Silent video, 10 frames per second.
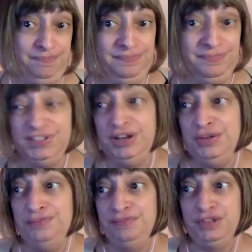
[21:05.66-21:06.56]
Yeah. So
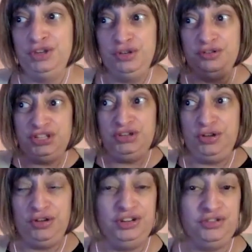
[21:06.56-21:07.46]
kudos to you,
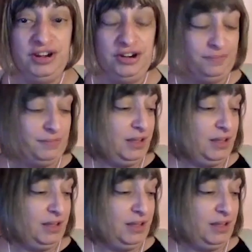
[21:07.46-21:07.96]
Cody Schrader.